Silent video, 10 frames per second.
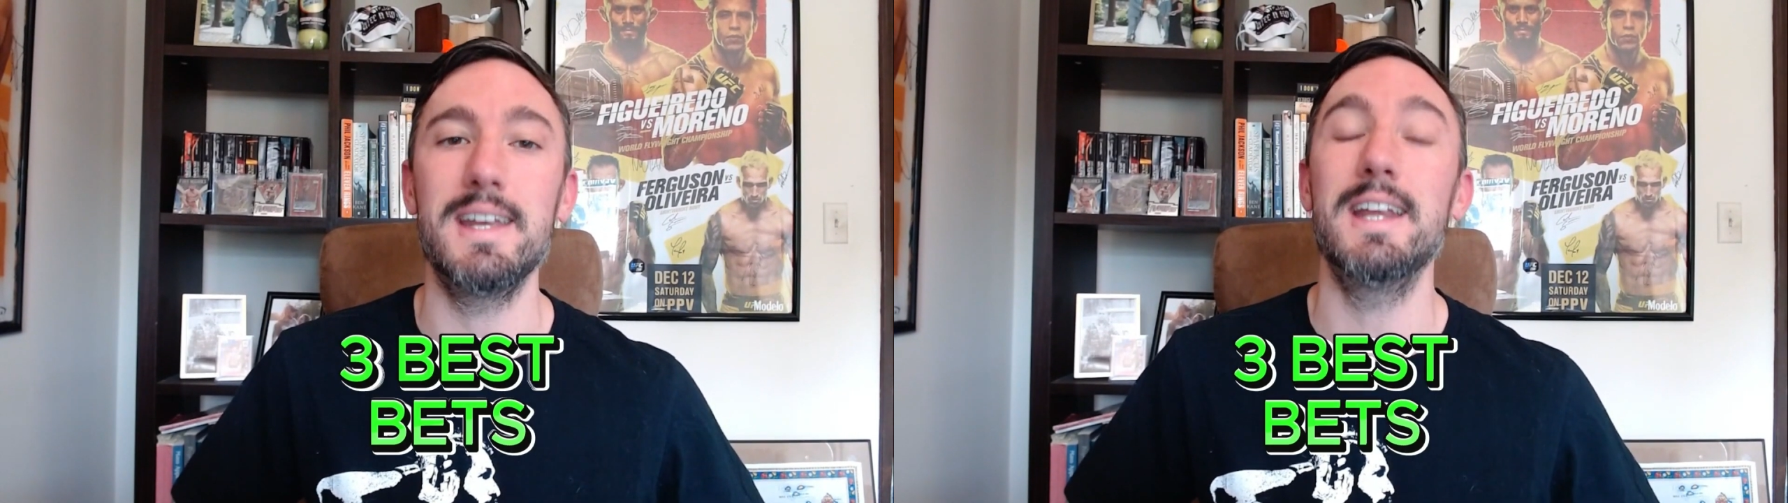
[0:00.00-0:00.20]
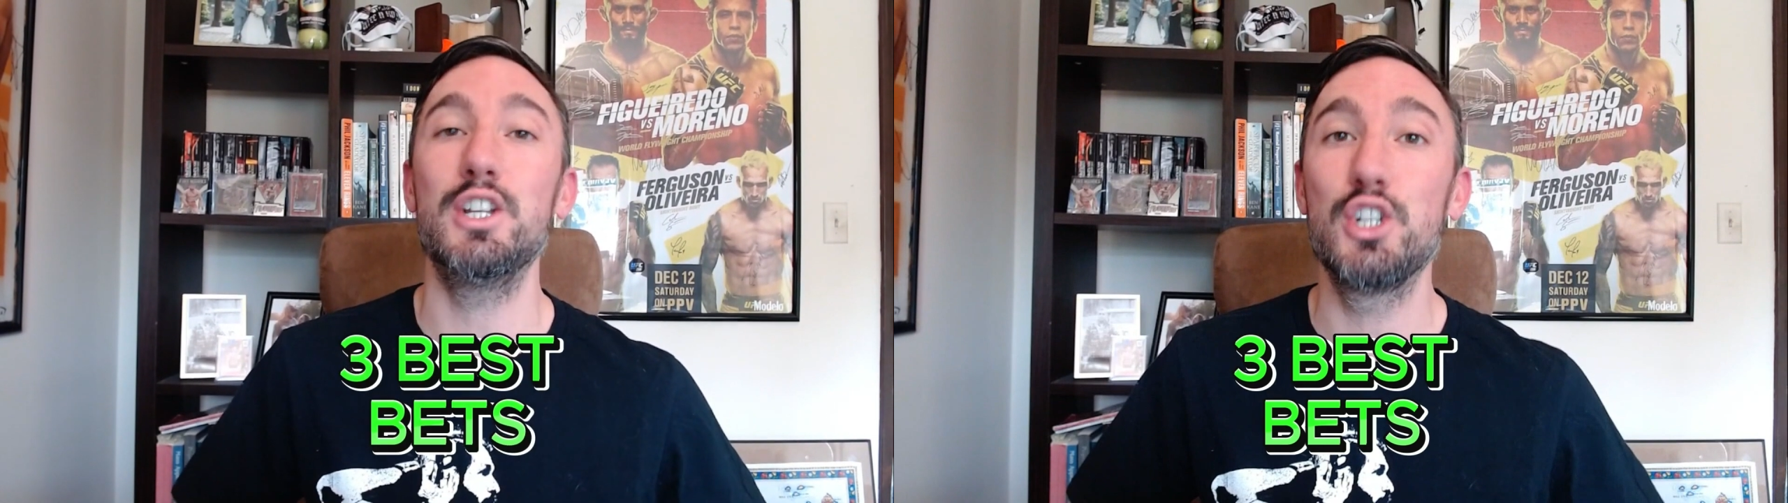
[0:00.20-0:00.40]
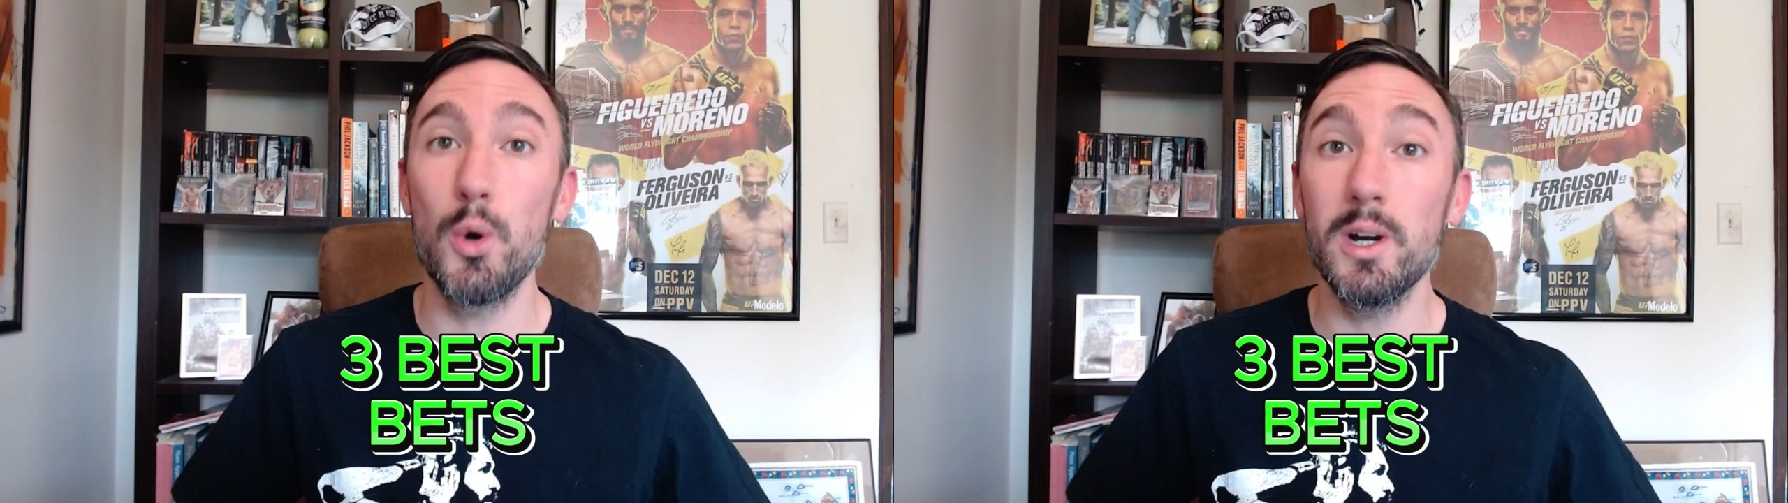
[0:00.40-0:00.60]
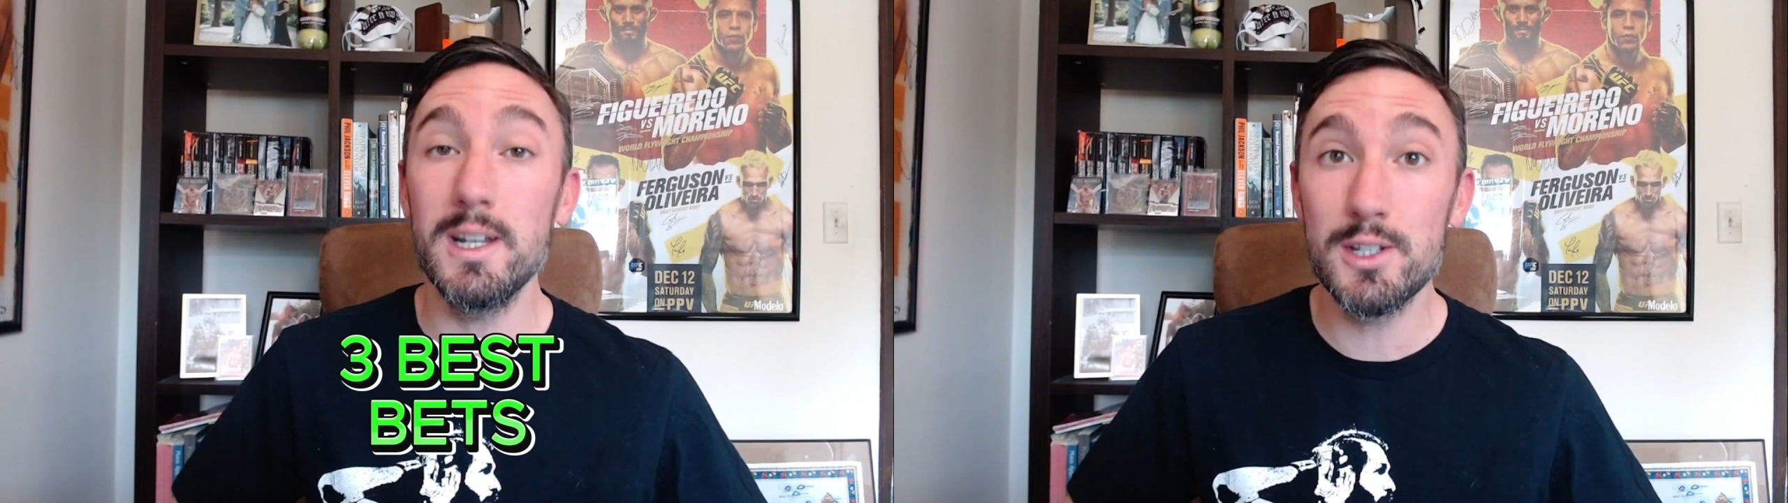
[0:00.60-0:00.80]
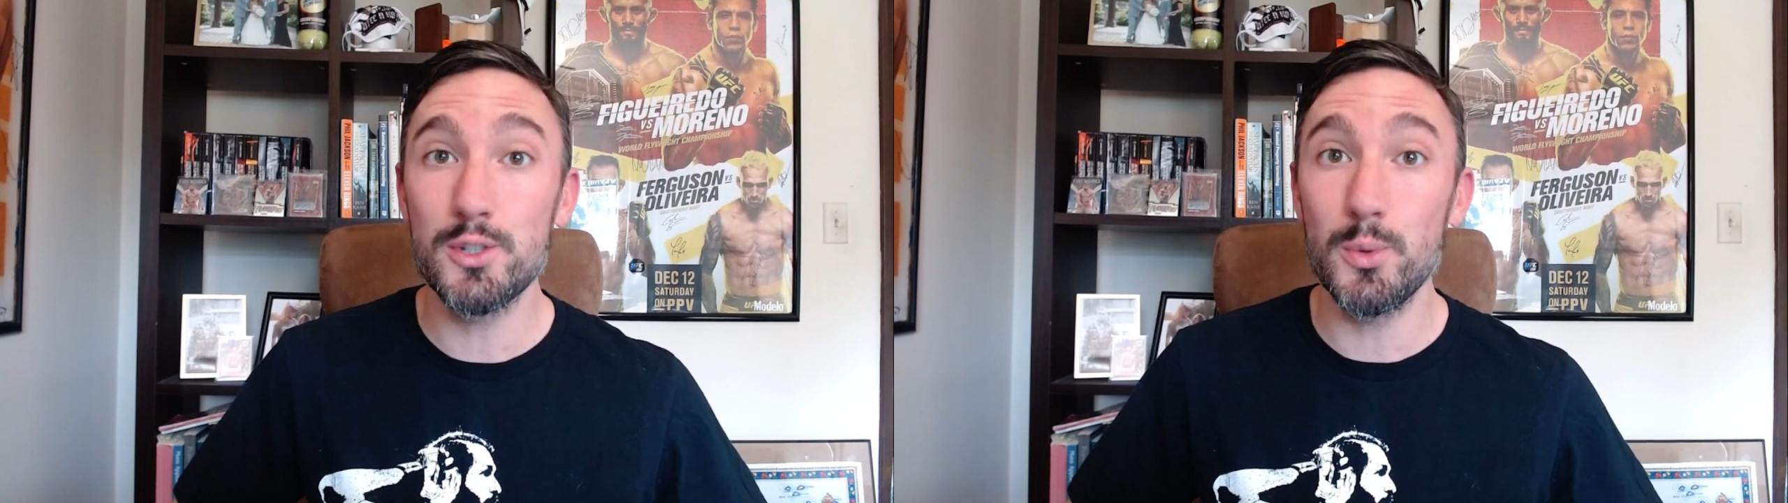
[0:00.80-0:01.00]
in a short
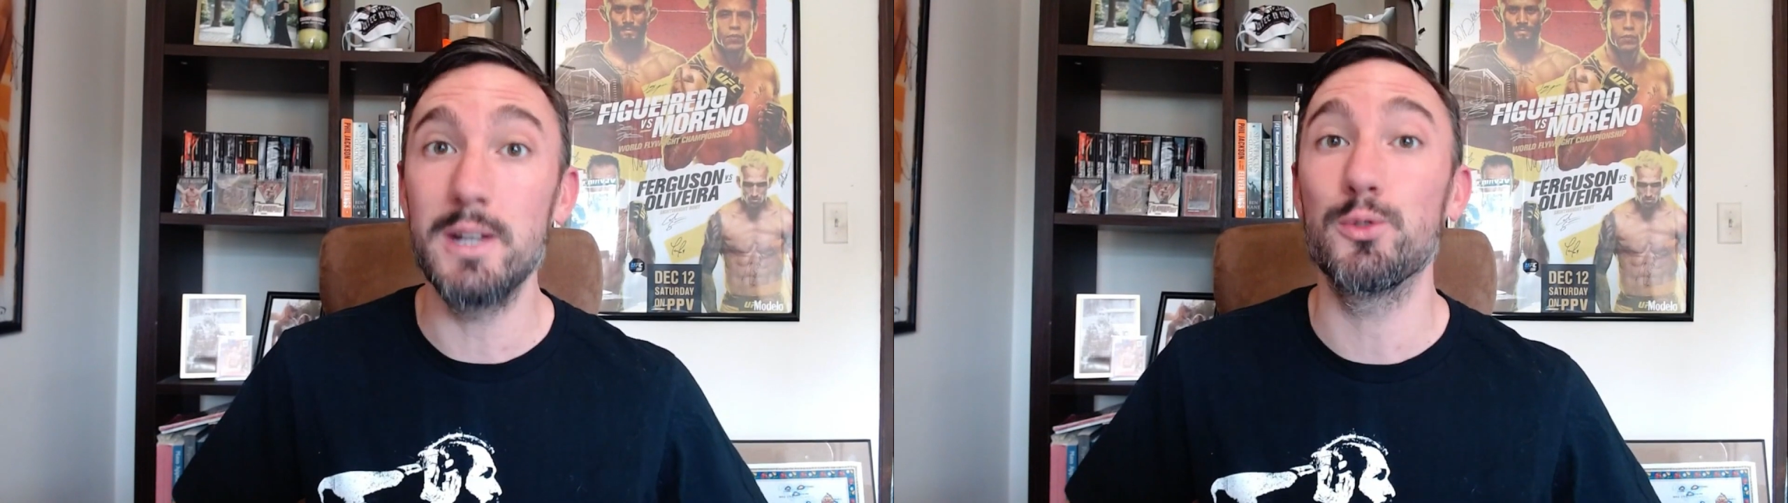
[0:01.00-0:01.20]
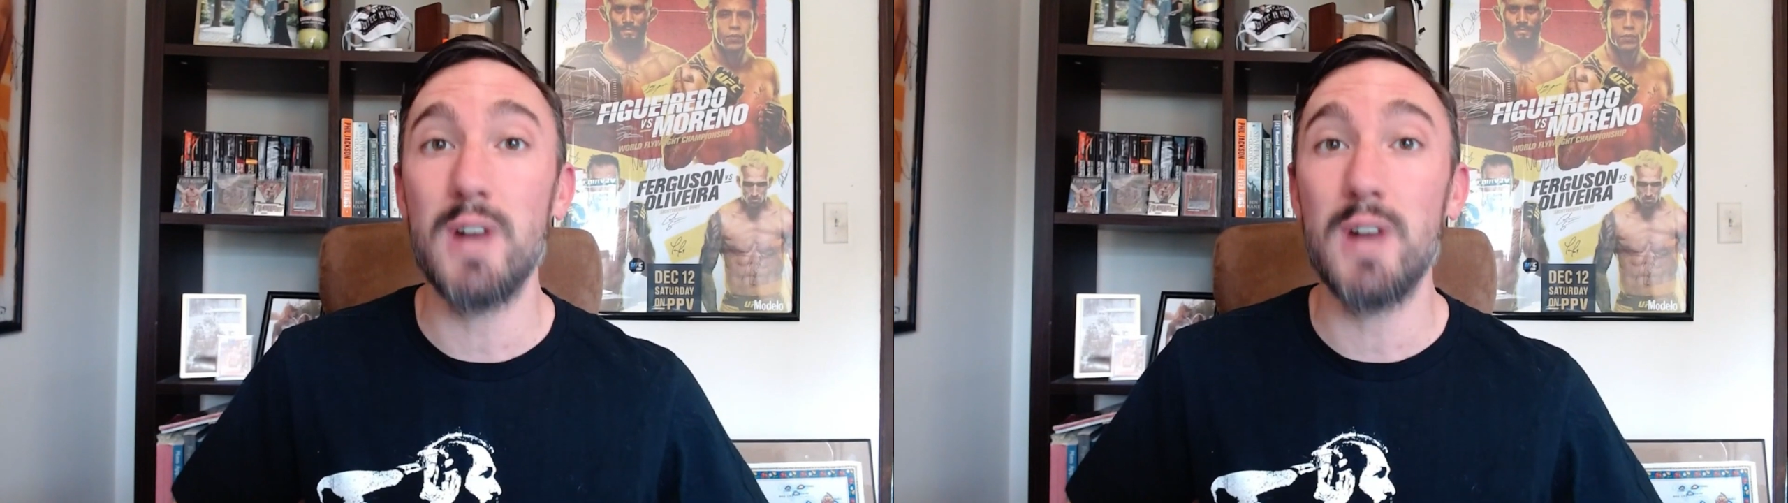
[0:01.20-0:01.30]
and sweet